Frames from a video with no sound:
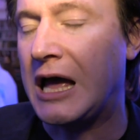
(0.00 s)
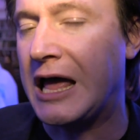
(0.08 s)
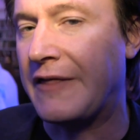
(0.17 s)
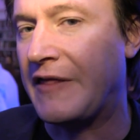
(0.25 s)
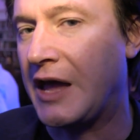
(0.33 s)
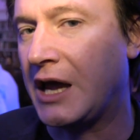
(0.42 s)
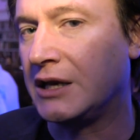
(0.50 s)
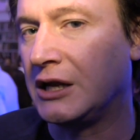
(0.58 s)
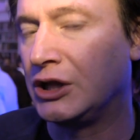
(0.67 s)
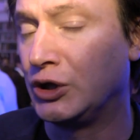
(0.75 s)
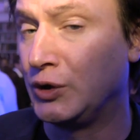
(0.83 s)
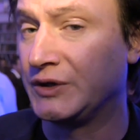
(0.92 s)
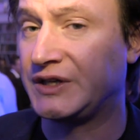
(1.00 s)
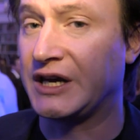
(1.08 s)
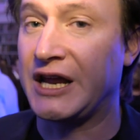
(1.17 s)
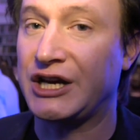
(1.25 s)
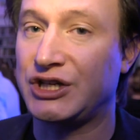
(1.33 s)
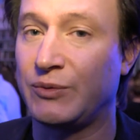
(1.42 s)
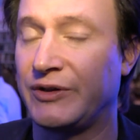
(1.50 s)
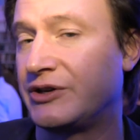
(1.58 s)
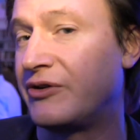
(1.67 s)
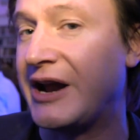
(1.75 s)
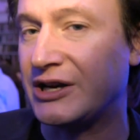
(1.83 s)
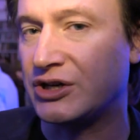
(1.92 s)
and then lose connection with the
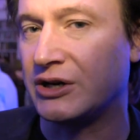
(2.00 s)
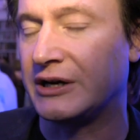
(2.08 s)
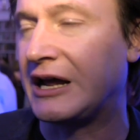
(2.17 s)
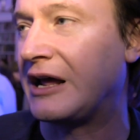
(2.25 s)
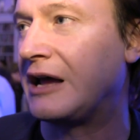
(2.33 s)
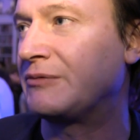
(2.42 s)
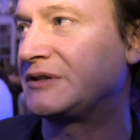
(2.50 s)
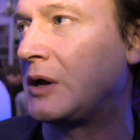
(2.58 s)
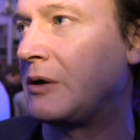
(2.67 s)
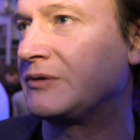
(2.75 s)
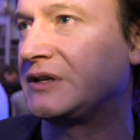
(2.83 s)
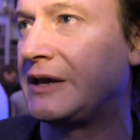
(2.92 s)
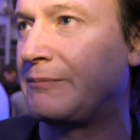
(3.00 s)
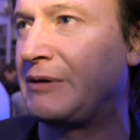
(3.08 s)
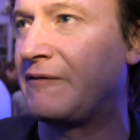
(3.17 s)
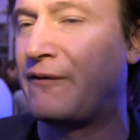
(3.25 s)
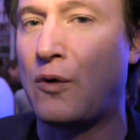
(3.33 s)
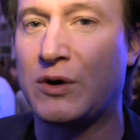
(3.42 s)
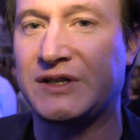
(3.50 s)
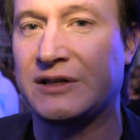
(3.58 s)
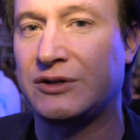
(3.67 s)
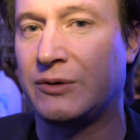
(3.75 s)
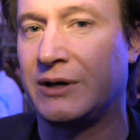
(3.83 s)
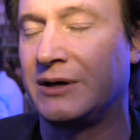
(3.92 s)
director? And it was like being forced
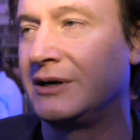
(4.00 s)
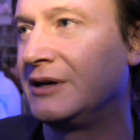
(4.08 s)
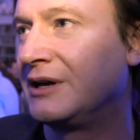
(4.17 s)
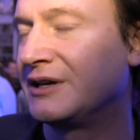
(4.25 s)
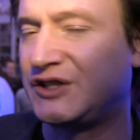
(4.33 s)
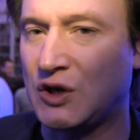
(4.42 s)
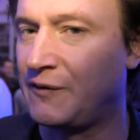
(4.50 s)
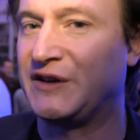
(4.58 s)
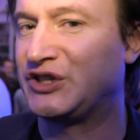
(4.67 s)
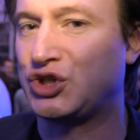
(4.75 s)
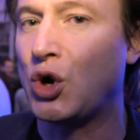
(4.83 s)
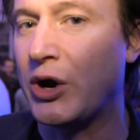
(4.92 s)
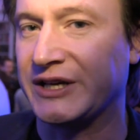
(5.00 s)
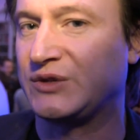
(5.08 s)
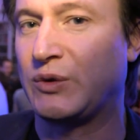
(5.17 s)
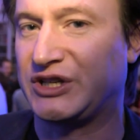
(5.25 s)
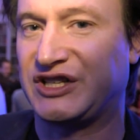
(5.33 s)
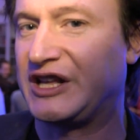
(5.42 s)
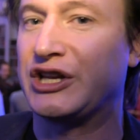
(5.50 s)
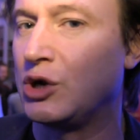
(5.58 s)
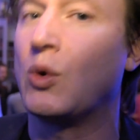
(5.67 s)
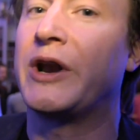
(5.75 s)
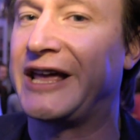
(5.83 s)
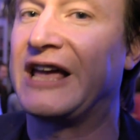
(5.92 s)
into a Sophie's Choice. Which thing do
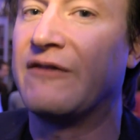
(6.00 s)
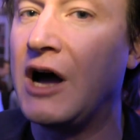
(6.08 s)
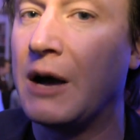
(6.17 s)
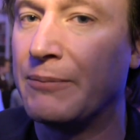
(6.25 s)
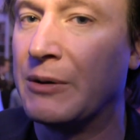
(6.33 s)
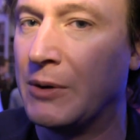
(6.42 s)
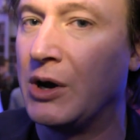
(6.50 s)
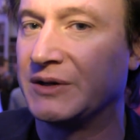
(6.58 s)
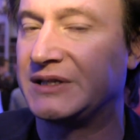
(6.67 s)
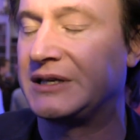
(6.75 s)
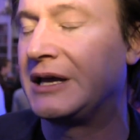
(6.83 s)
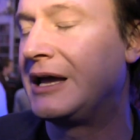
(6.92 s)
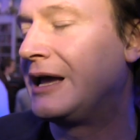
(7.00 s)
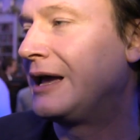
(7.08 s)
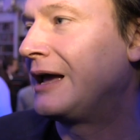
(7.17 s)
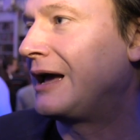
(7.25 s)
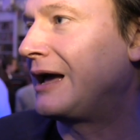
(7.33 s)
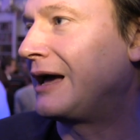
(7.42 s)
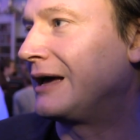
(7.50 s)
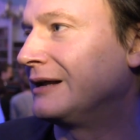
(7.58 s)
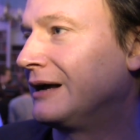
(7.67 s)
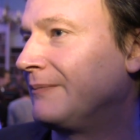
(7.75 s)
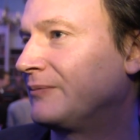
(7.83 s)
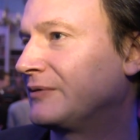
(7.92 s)
you want to give up the most? And
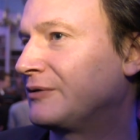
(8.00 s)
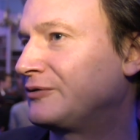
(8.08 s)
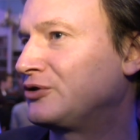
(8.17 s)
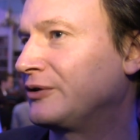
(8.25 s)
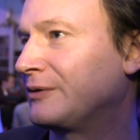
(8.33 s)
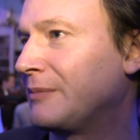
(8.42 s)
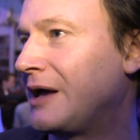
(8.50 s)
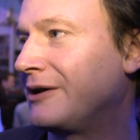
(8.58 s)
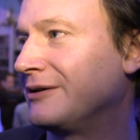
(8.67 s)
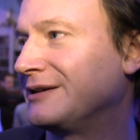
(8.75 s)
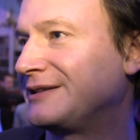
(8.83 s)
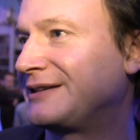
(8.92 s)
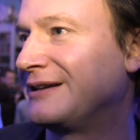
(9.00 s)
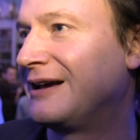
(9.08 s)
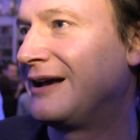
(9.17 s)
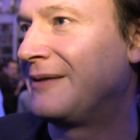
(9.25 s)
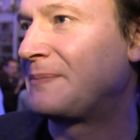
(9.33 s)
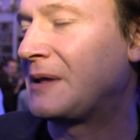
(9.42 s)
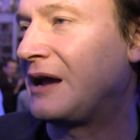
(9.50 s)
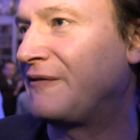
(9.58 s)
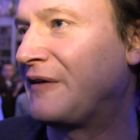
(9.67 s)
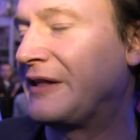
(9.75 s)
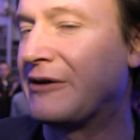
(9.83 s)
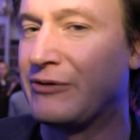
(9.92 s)
the truth of the matter is, I
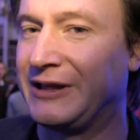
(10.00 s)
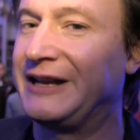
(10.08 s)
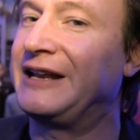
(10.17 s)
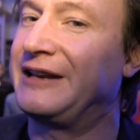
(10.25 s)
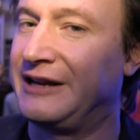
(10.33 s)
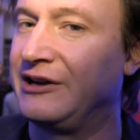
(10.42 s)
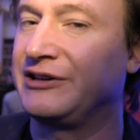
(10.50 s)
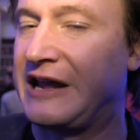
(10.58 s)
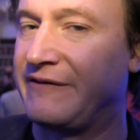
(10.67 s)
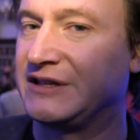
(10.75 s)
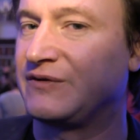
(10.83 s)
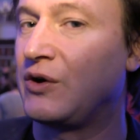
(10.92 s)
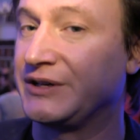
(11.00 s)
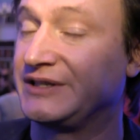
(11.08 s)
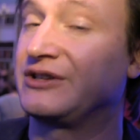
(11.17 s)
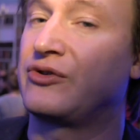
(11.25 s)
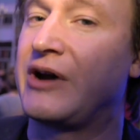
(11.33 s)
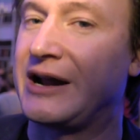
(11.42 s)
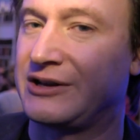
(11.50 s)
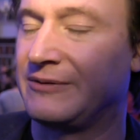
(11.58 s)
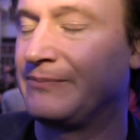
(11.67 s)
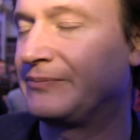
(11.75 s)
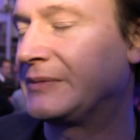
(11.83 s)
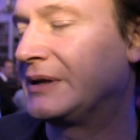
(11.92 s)
felt I really needed to hear David's voice, the director.